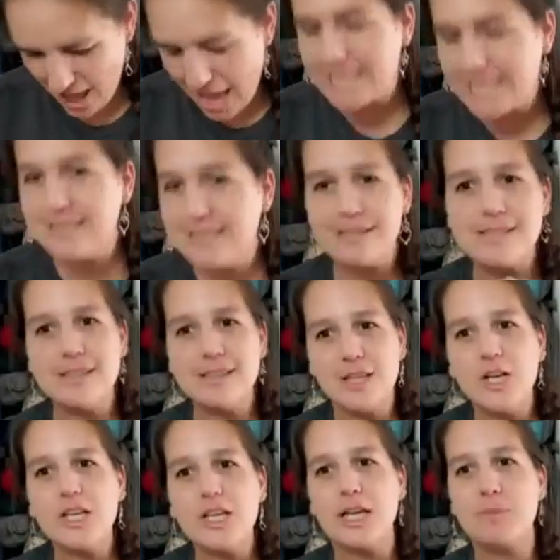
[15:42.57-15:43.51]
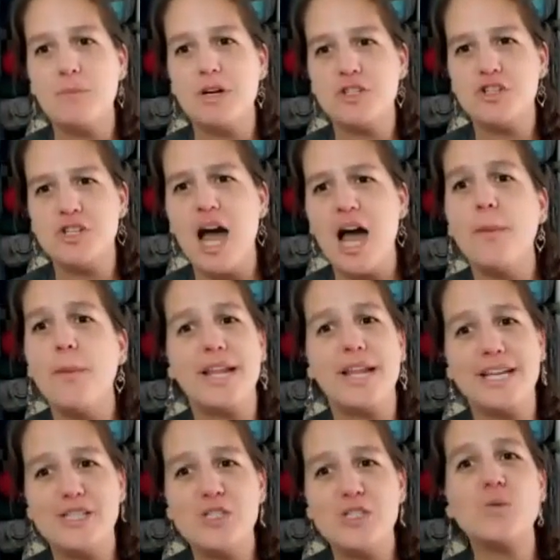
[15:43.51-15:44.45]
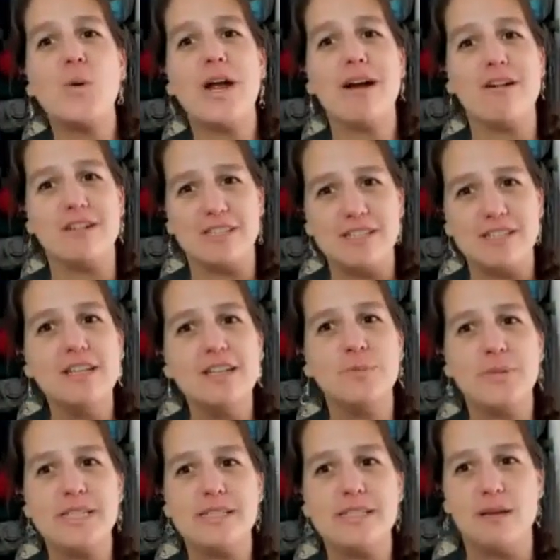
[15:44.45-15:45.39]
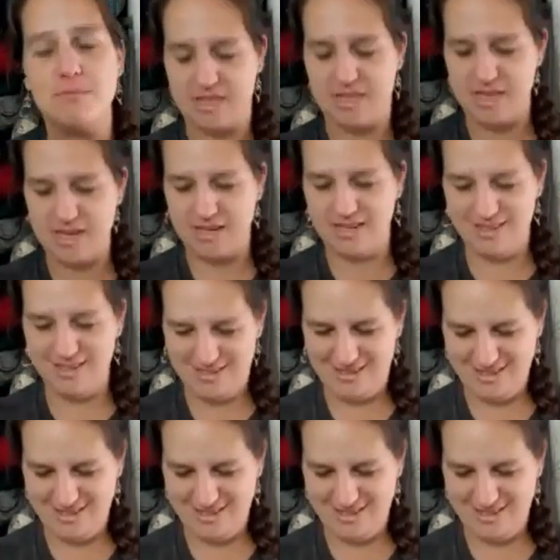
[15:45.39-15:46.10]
It doesn't look like much now, but I swear it's gonna be something.